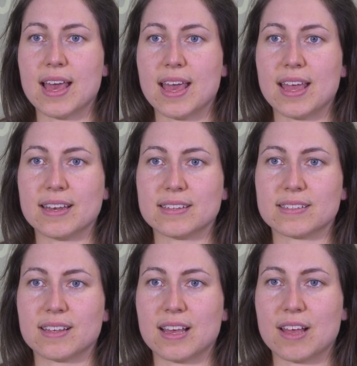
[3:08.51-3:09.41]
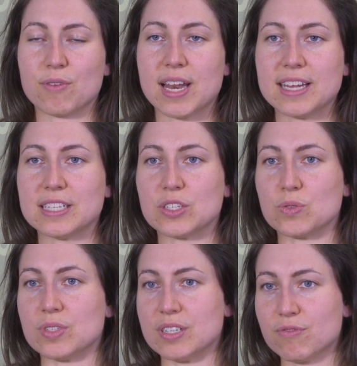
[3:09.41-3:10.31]
and related
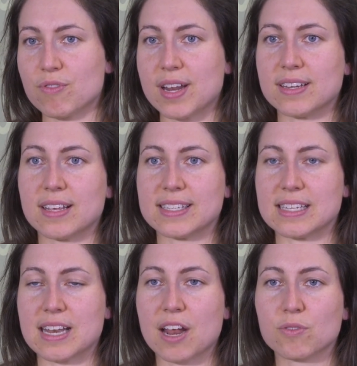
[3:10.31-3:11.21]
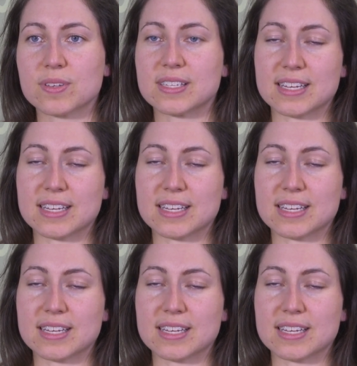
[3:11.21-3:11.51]
to different scenarios,